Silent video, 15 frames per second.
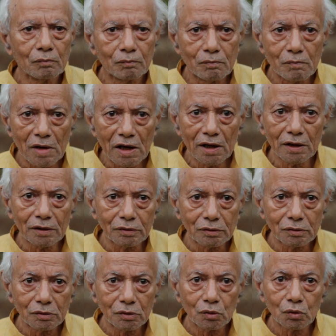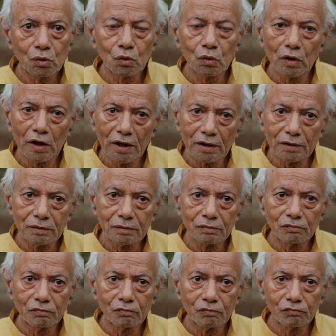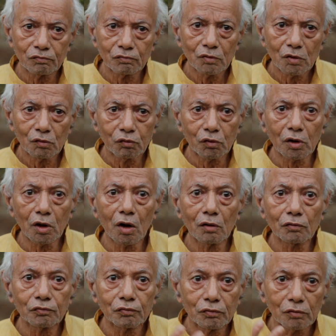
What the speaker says: man who had full of